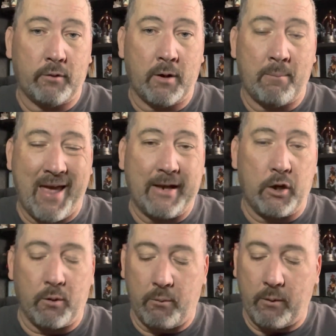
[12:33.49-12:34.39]
and I'm
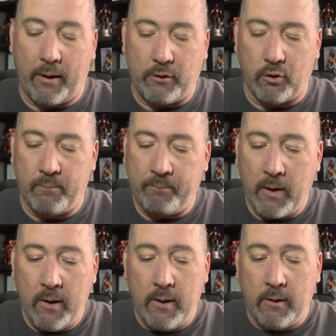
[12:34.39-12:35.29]
accurate what I do,
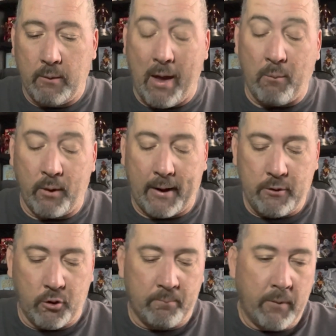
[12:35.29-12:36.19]
at what I
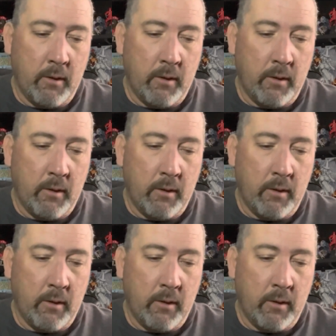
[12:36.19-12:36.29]
do.